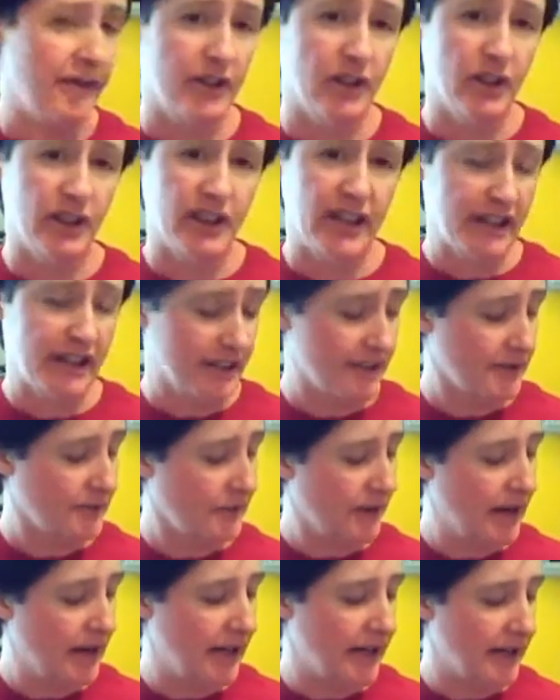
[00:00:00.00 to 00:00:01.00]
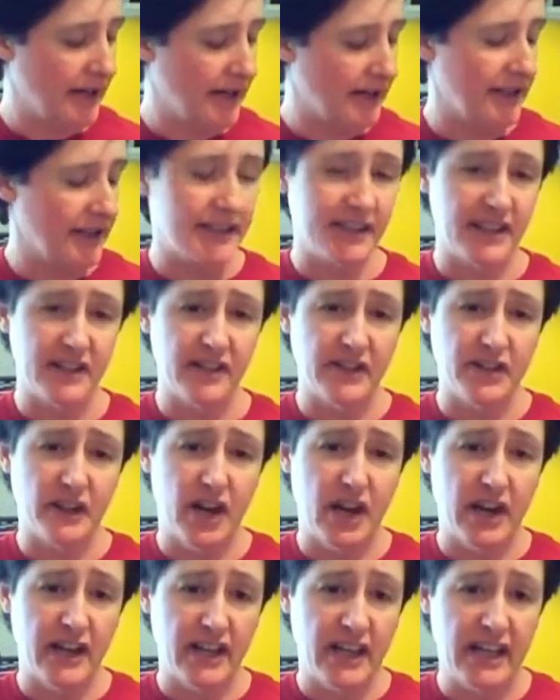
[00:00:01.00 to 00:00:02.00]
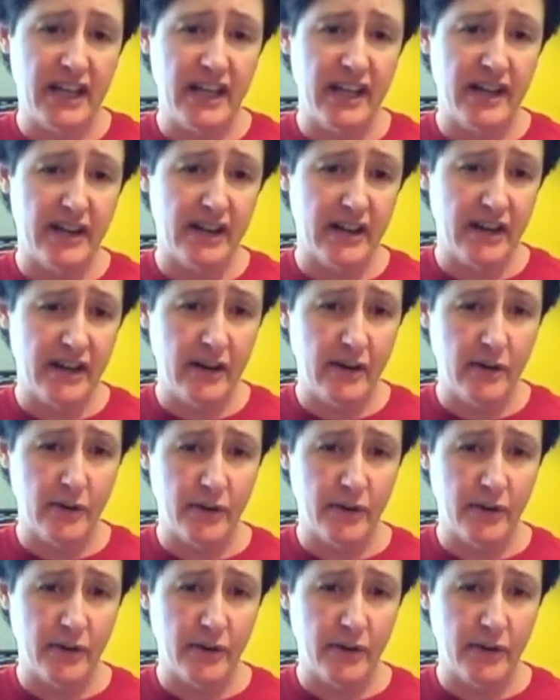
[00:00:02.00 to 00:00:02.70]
If you're looking this way, you can see the dot here,